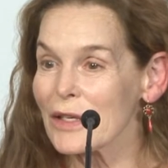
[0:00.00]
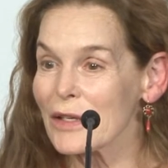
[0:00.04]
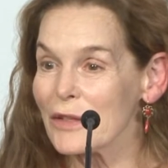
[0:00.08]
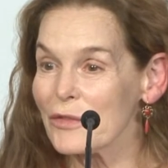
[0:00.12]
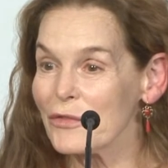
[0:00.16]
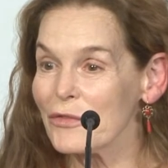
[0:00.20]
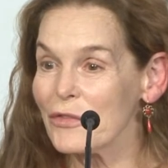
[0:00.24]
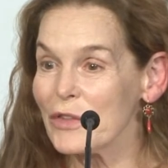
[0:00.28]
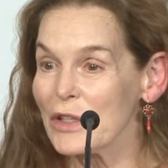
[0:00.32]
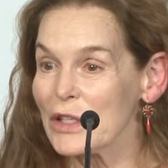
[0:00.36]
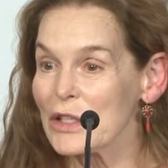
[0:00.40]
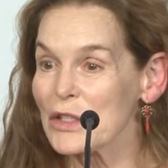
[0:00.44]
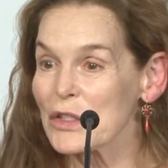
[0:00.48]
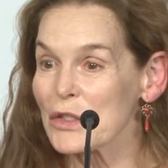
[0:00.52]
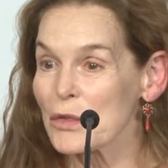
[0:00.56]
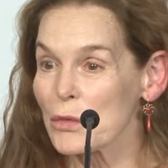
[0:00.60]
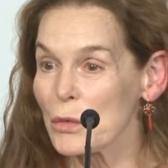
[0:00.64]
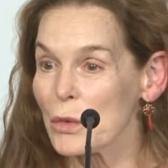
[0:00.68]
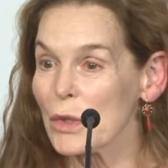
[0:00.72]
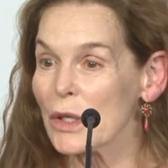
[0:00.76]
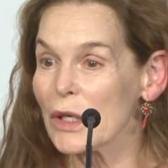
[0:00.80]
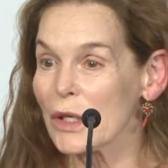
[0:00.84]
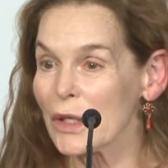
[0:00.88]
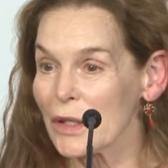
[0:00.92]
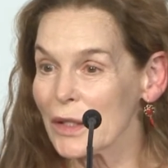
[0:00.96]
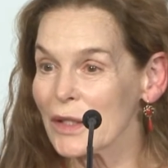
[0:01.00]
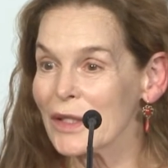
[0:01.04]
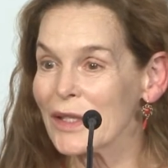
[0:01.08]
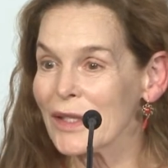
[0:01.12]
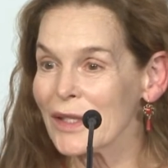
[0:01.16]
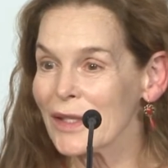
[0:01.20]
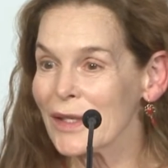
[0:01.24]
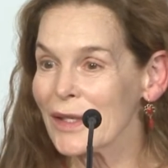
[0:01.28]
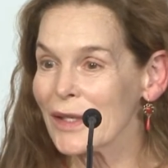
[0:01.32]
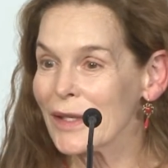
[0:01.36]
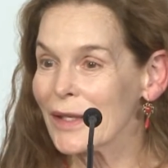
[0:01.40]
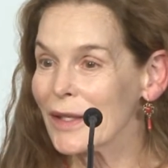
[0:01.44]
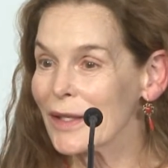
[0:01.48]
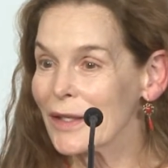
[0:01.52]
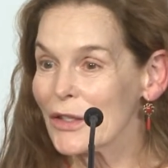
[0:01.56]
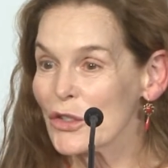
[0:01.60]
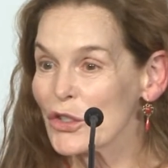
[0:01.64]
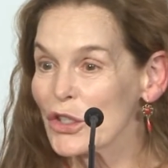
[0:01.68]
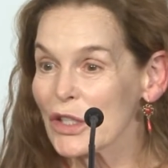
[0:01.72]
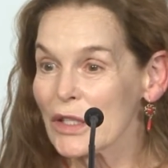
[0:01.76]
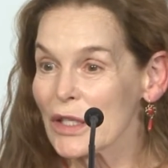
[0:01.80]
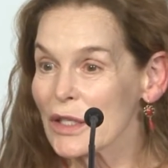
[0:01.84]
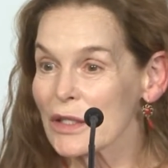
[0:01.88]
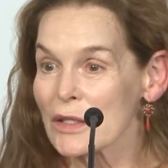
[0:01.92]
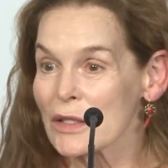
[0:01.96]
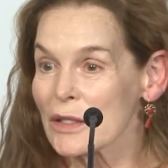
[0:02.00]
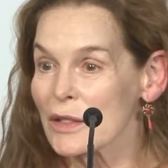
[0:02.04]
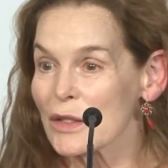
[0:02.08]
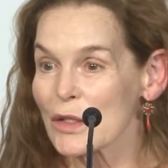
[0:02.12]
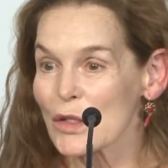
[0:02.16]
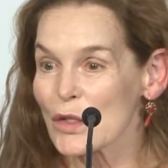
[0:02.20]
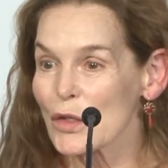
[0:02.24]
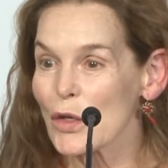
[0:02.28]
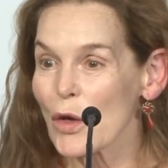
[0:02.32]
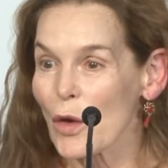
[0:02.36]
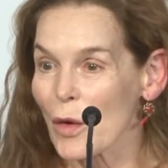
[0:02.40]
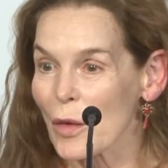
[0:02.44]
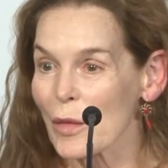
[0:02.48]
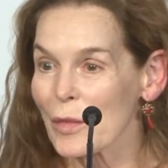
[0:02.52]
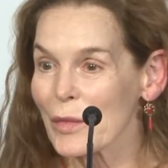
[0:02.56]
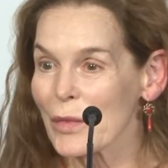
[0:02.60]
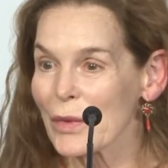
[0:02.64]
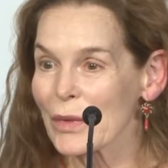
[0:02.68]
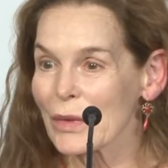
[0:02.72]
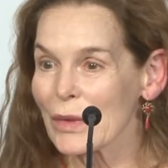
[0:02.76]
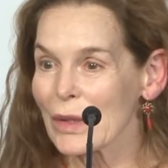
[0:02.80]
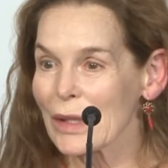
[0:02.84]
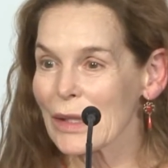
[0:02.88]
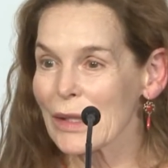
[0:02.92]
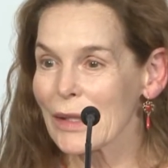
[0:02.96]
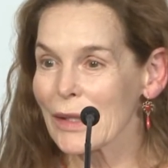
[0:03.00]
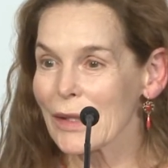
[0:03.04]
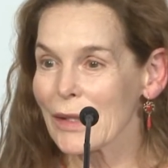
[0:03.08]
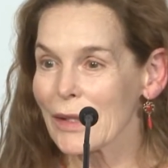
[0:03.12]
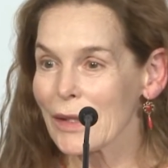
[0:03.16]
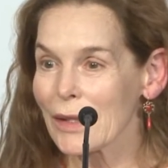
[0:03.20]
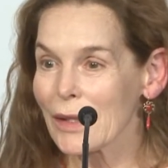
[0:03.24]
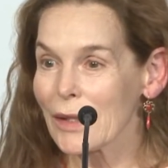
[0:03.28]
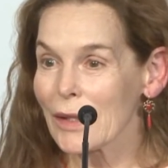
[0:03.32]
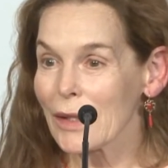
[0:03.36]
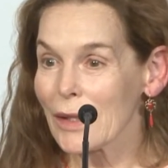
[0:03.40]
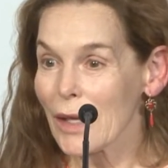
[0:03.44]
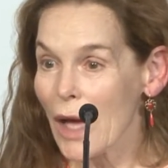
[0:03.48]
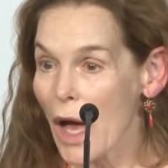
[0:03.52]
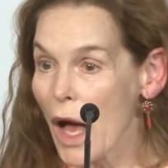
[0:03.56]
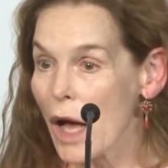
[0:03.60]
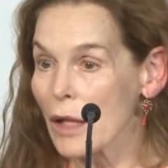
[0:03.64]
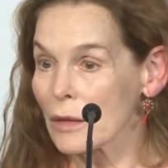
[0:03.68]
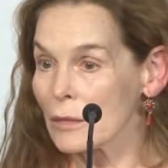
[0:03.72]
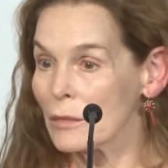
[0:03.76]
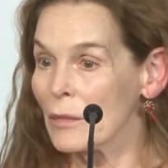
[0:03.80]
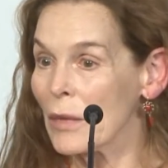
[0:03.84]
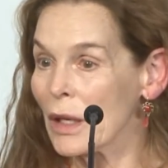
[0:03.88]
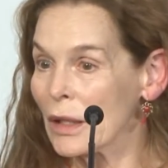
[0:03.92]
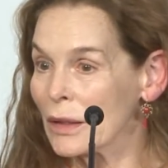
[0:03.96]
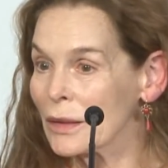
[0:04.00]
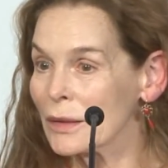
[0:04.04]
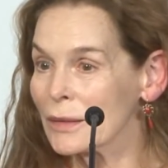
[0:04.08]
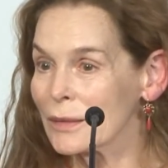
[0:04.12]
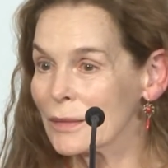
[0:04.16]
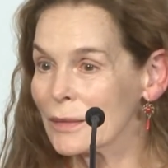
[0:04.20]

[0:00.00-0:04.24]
her first word, she doesn't stop. Alma.